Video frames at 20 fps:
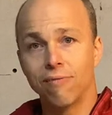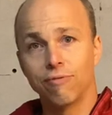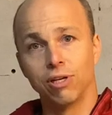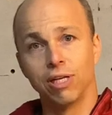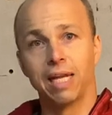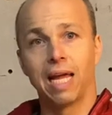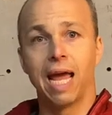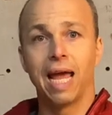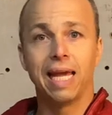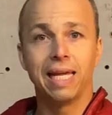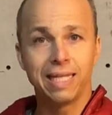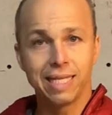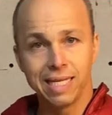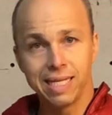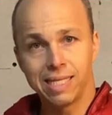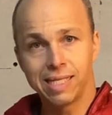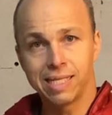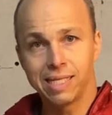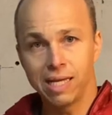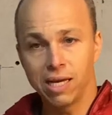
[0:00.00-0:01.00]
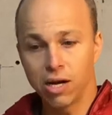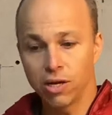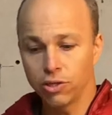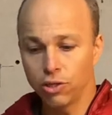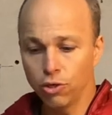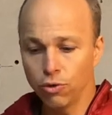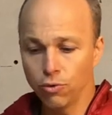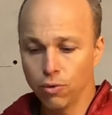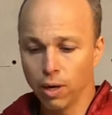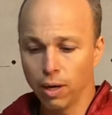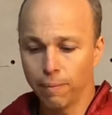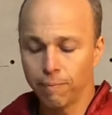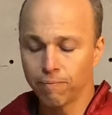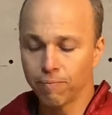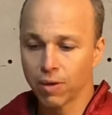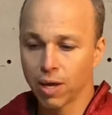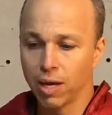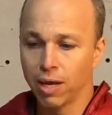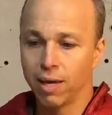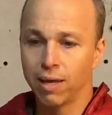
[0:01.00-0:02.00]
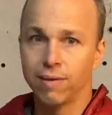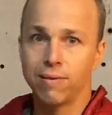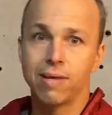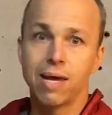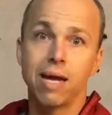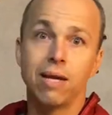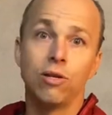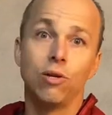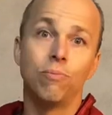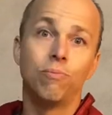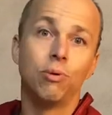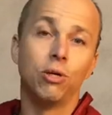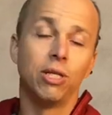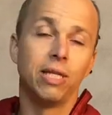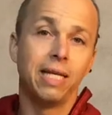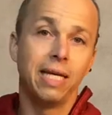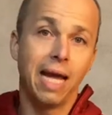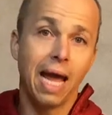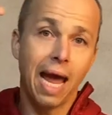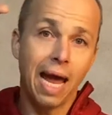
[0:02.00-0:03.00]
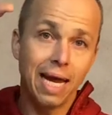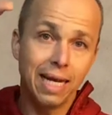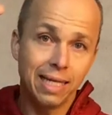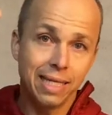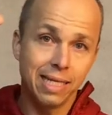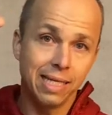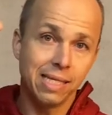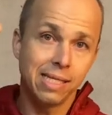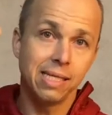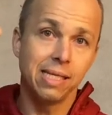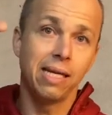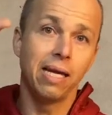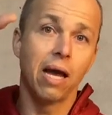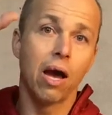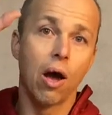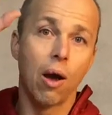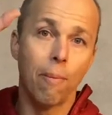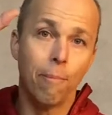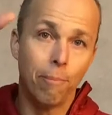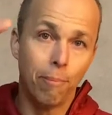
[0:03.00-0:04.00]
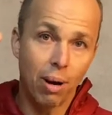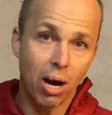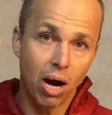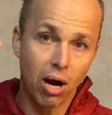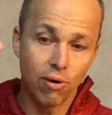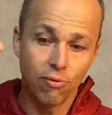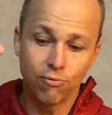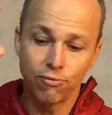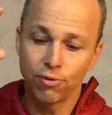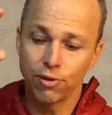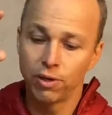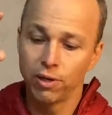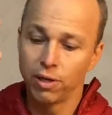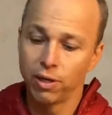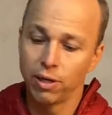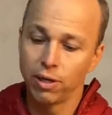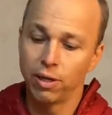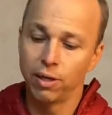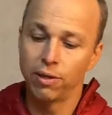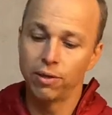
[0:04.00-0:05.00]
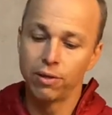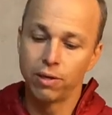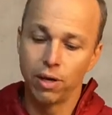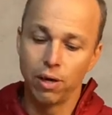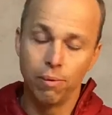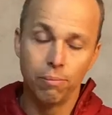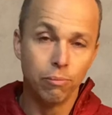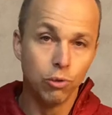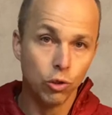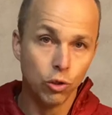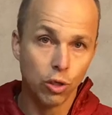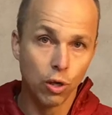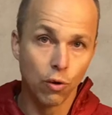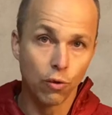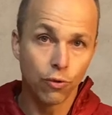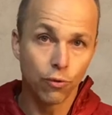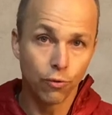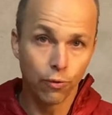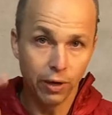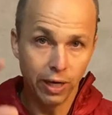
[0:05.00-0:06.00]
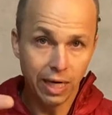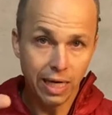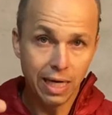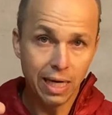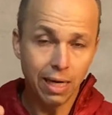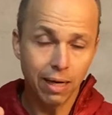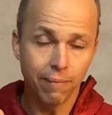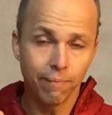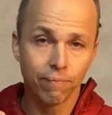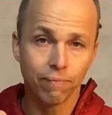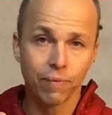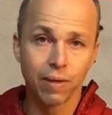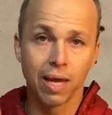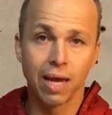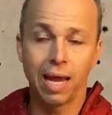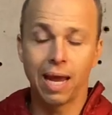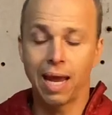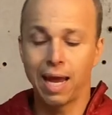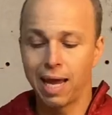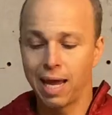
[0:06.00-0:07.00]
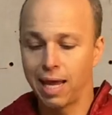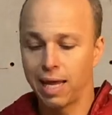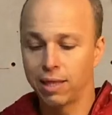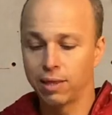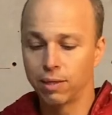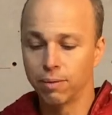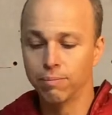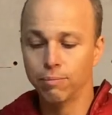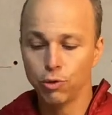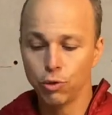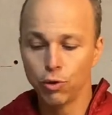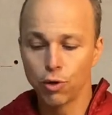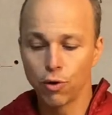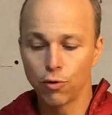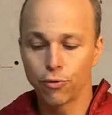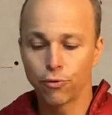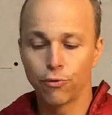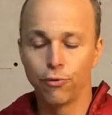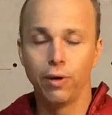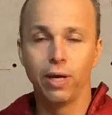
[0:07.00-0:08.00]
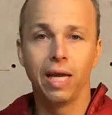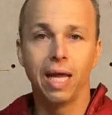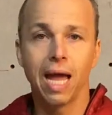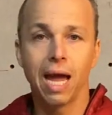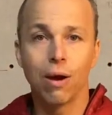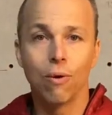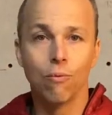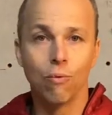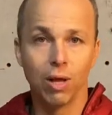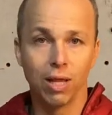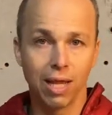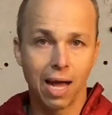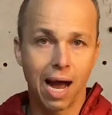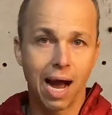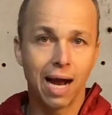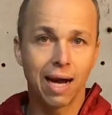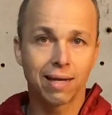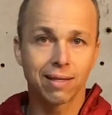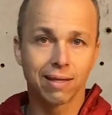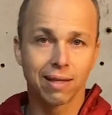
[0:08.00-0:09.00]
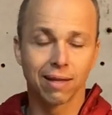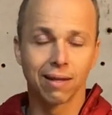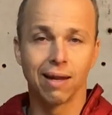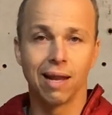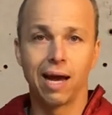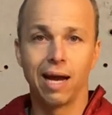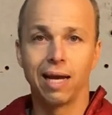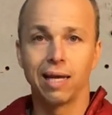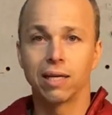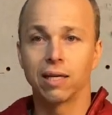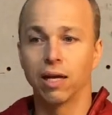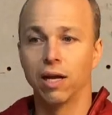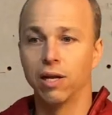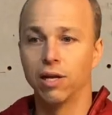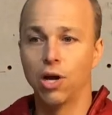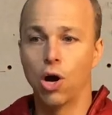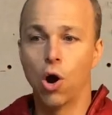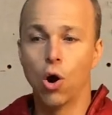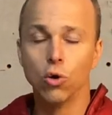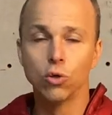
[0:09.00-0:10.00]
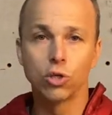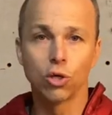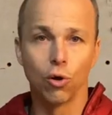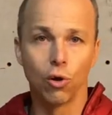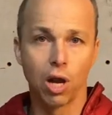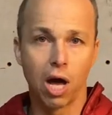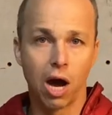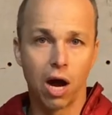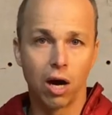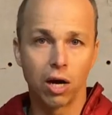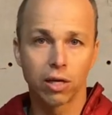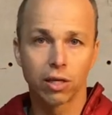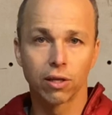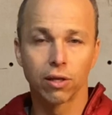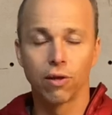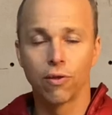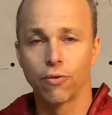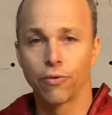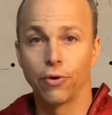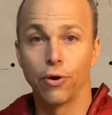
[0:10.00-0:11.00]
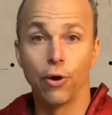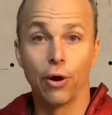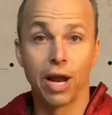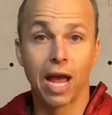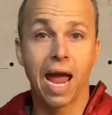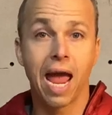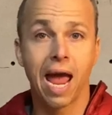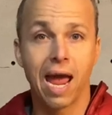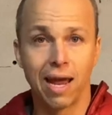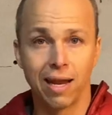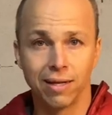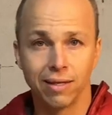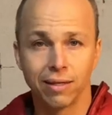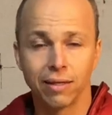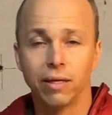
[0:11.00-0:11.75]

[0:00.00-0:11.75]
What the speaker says: an ATC on you. Then you put the ATC above the Mudo 3, and the Mudo 3 will act like an auto-lock third hand.